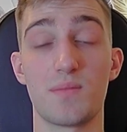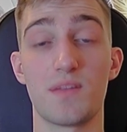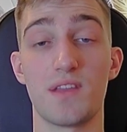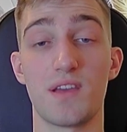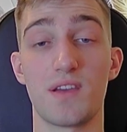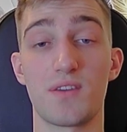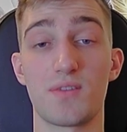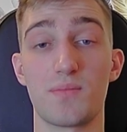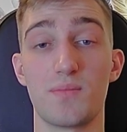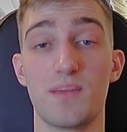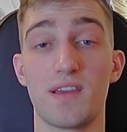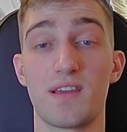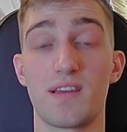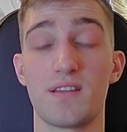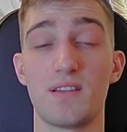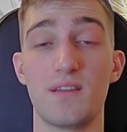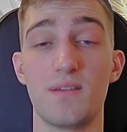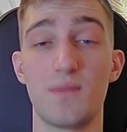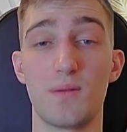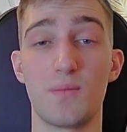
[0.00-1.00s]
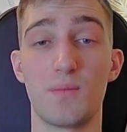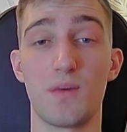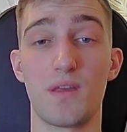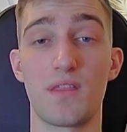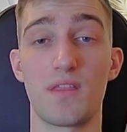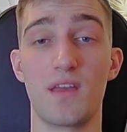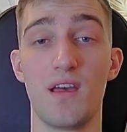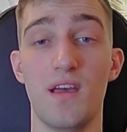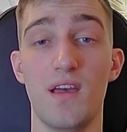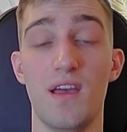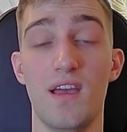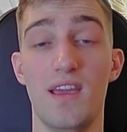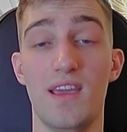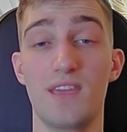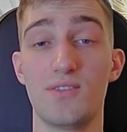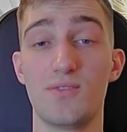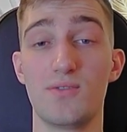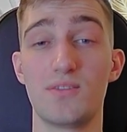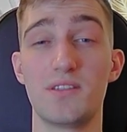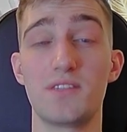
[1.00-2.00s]
that I could make a living with
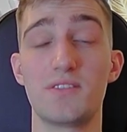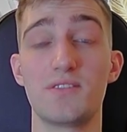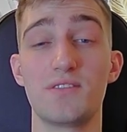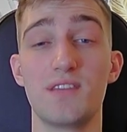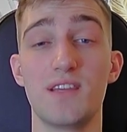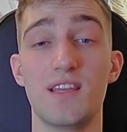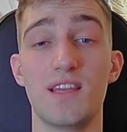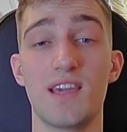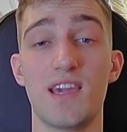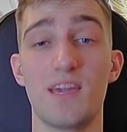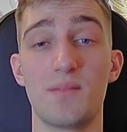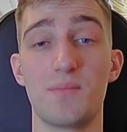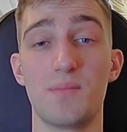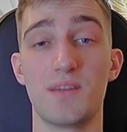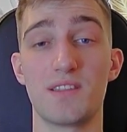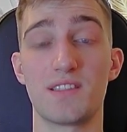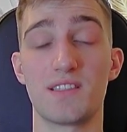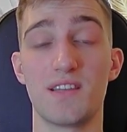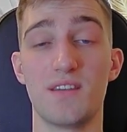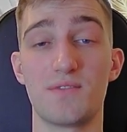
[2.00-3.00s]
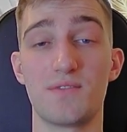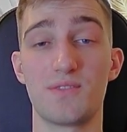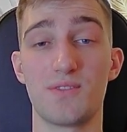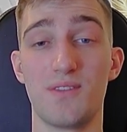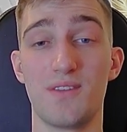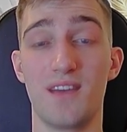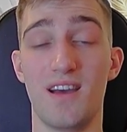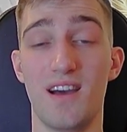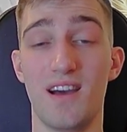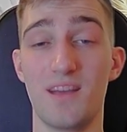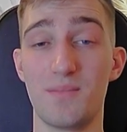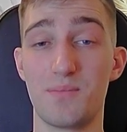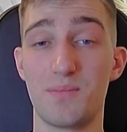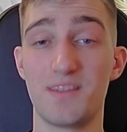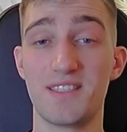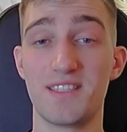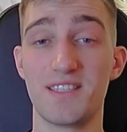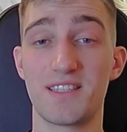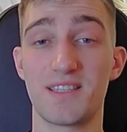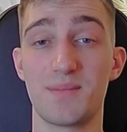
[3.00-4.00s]
in order to dedicate myself to an
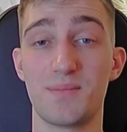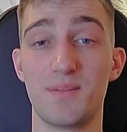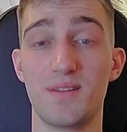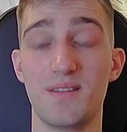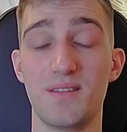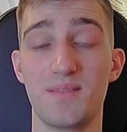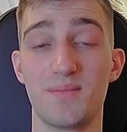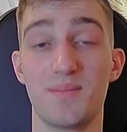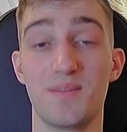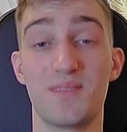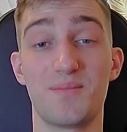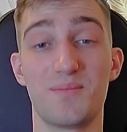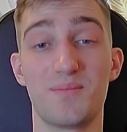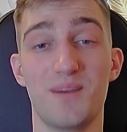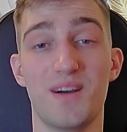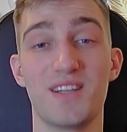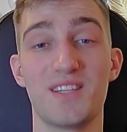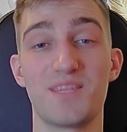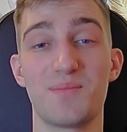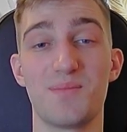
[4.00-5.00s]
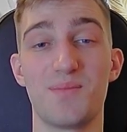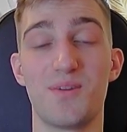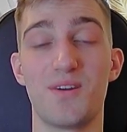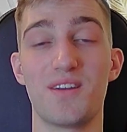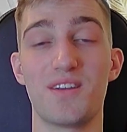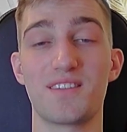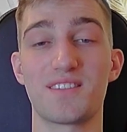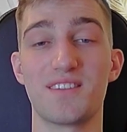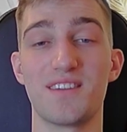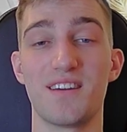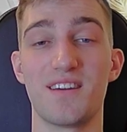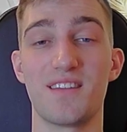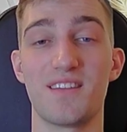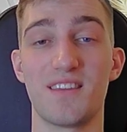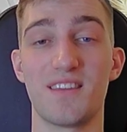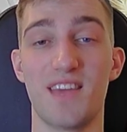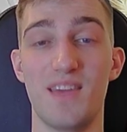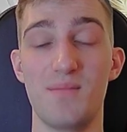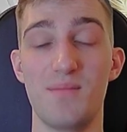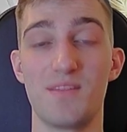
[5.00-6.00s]
unpredictable but much more exciting
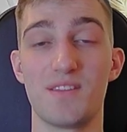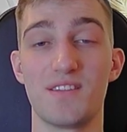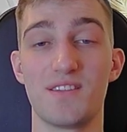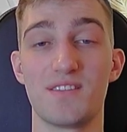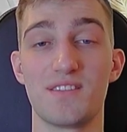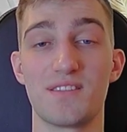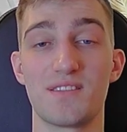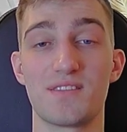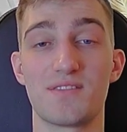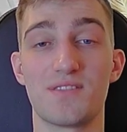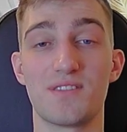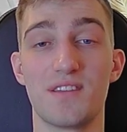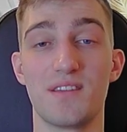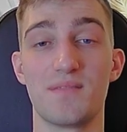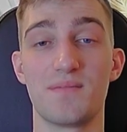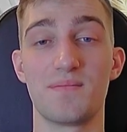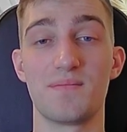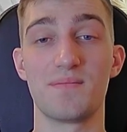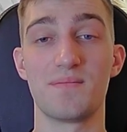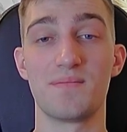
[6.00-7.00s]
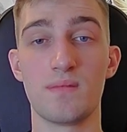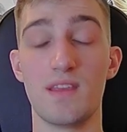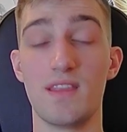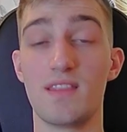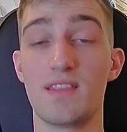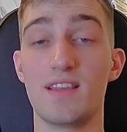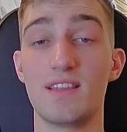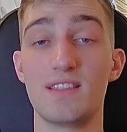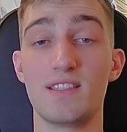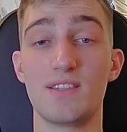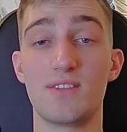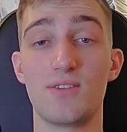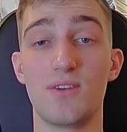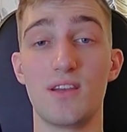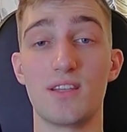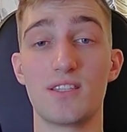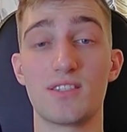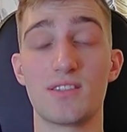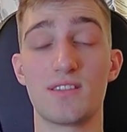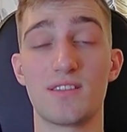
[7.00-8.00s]
gaming industry. In this
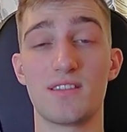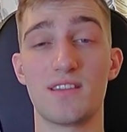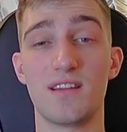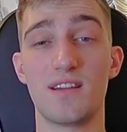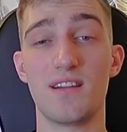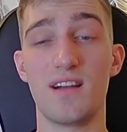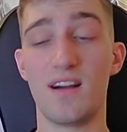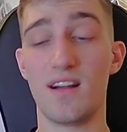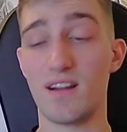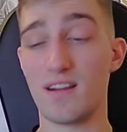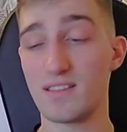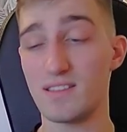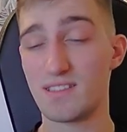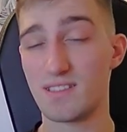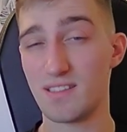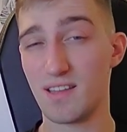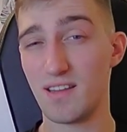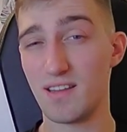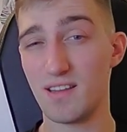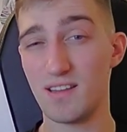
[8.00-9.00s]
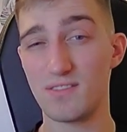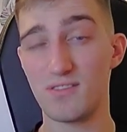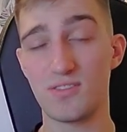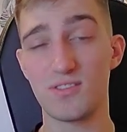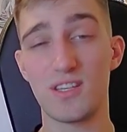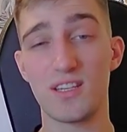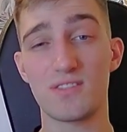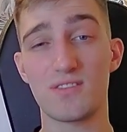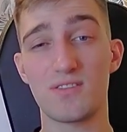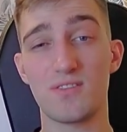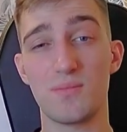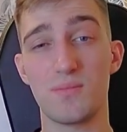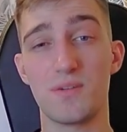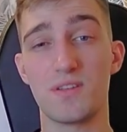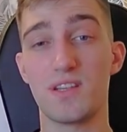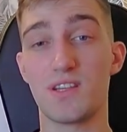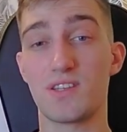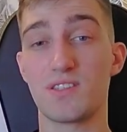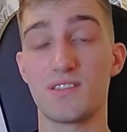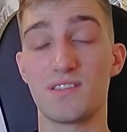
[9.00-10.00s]
situation, there are tiny trajectory
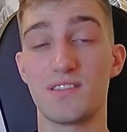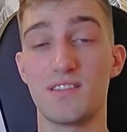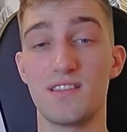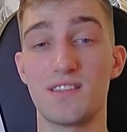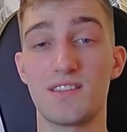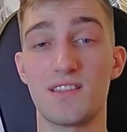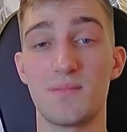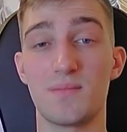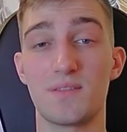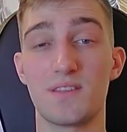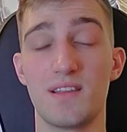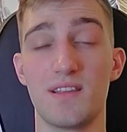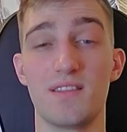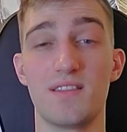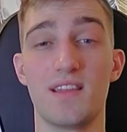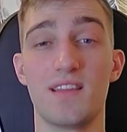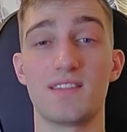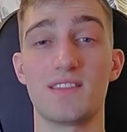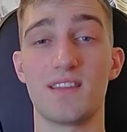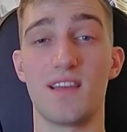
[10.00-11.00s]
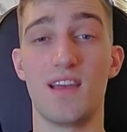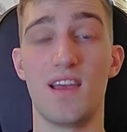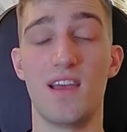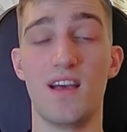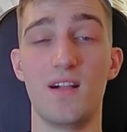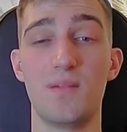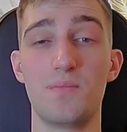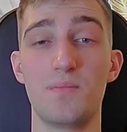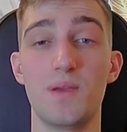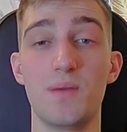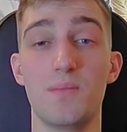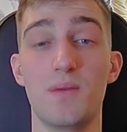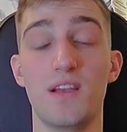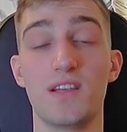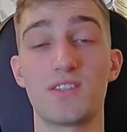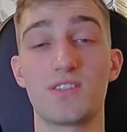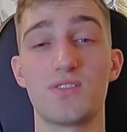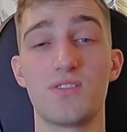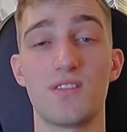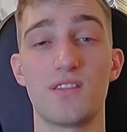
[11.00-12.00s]
prediction systems that help me make
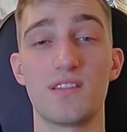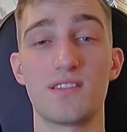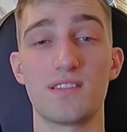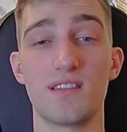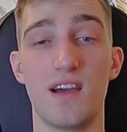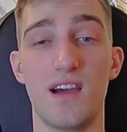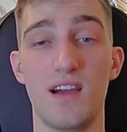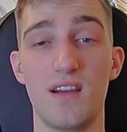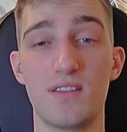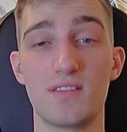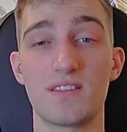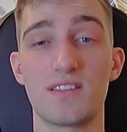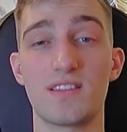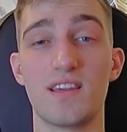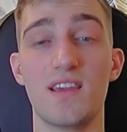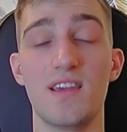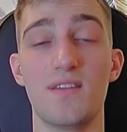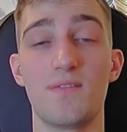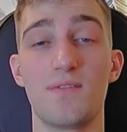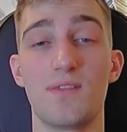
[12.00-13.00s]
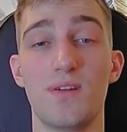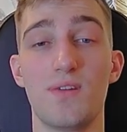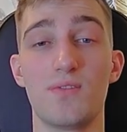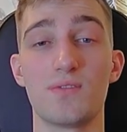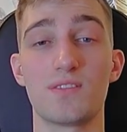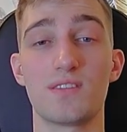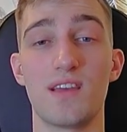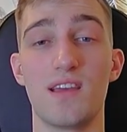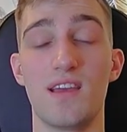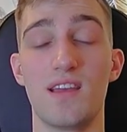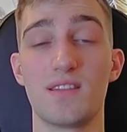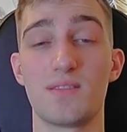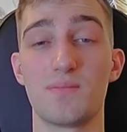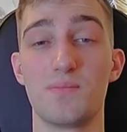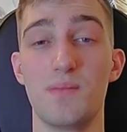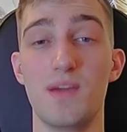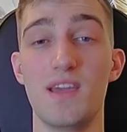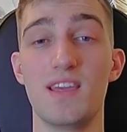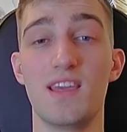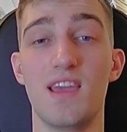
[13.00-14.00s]
sure that I'll stay afloat and
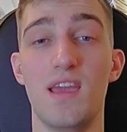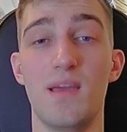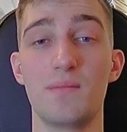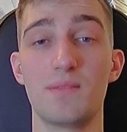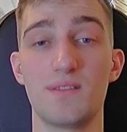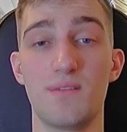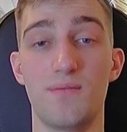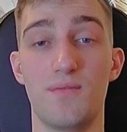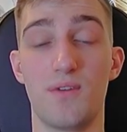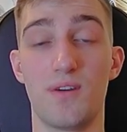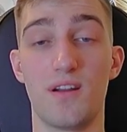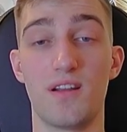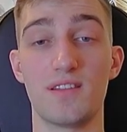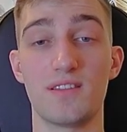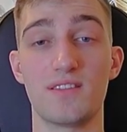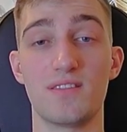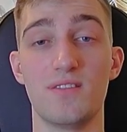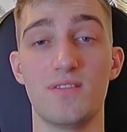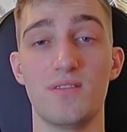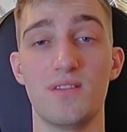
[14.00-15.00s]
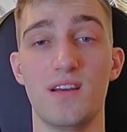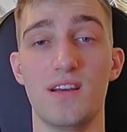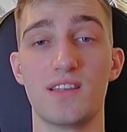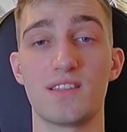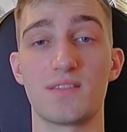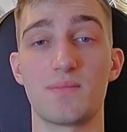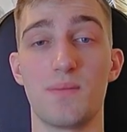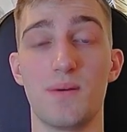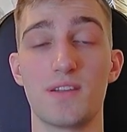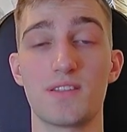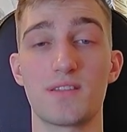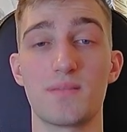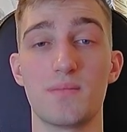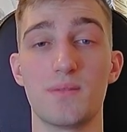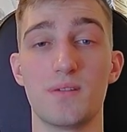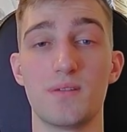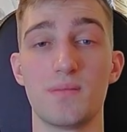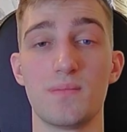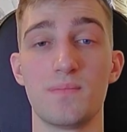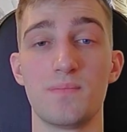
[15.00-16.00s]
make games for as long as
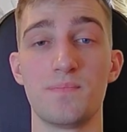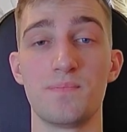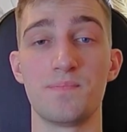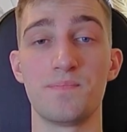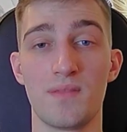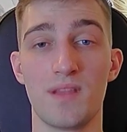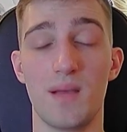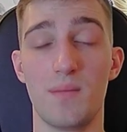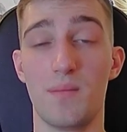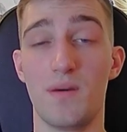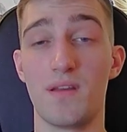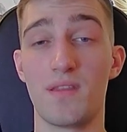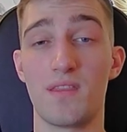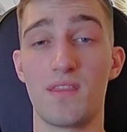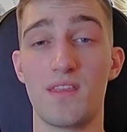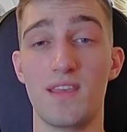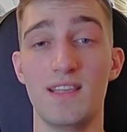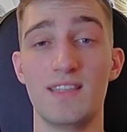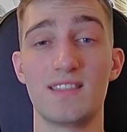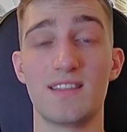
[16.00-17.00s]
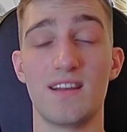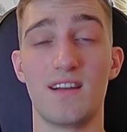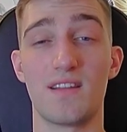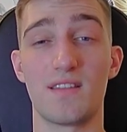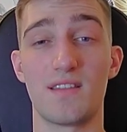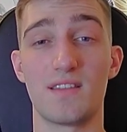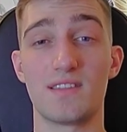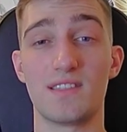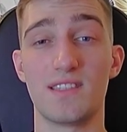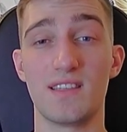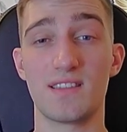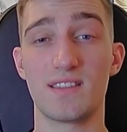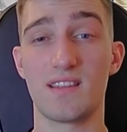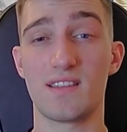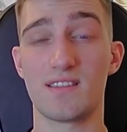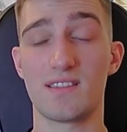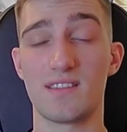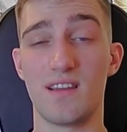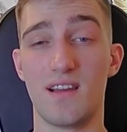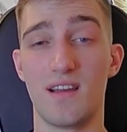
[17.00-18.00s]
possible. Among these are the things
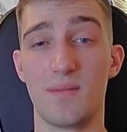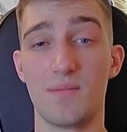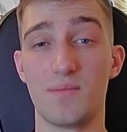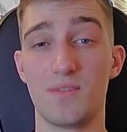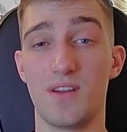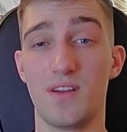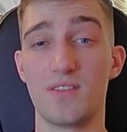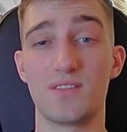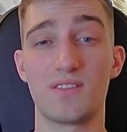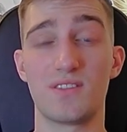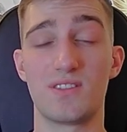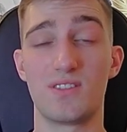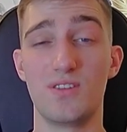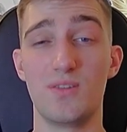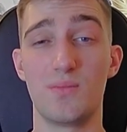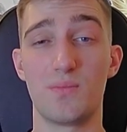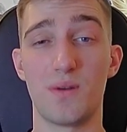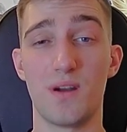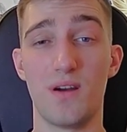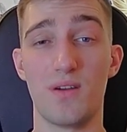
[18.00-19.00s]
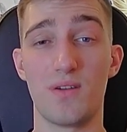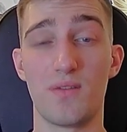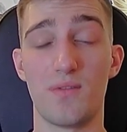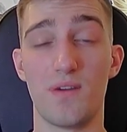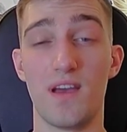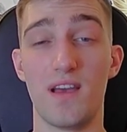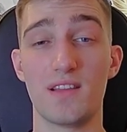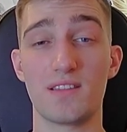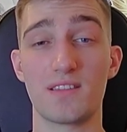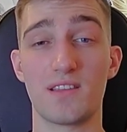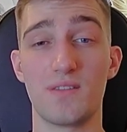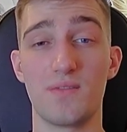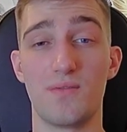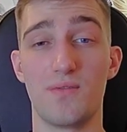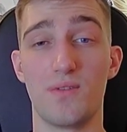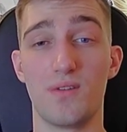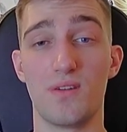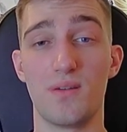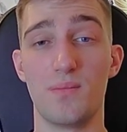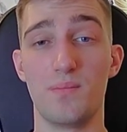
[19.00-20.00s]
that I'm not too proud of asking
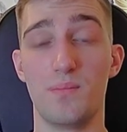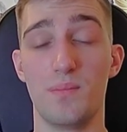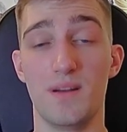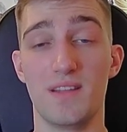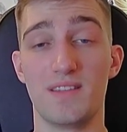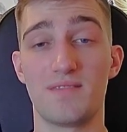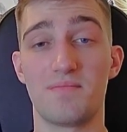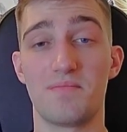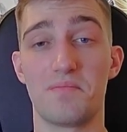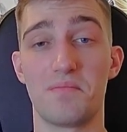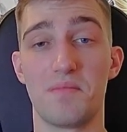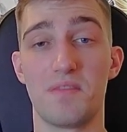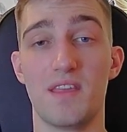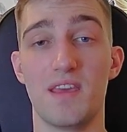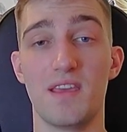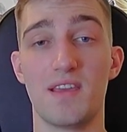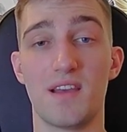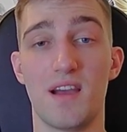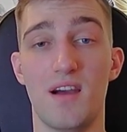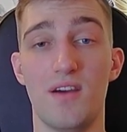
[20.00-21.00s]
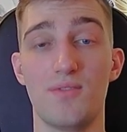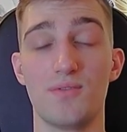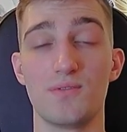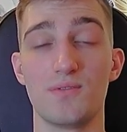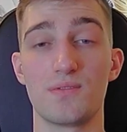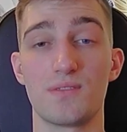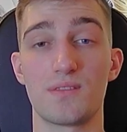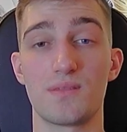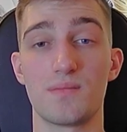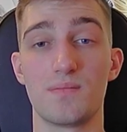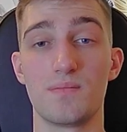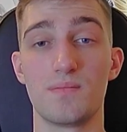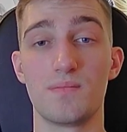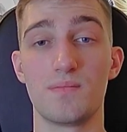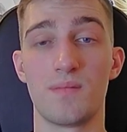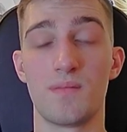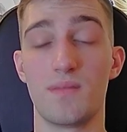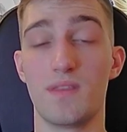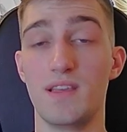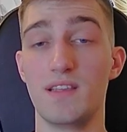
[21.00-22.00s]
for, but they count.
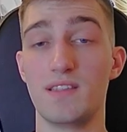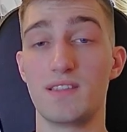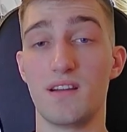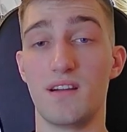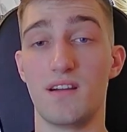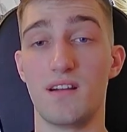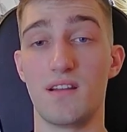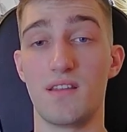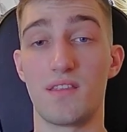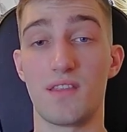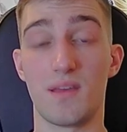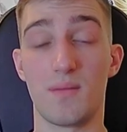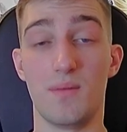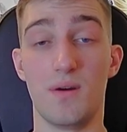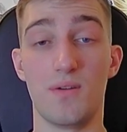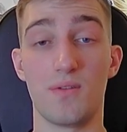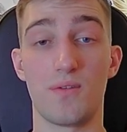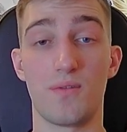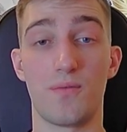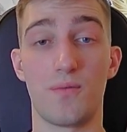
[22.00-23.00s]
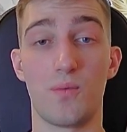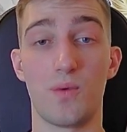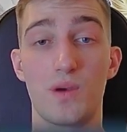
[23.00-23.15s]
These are the amount of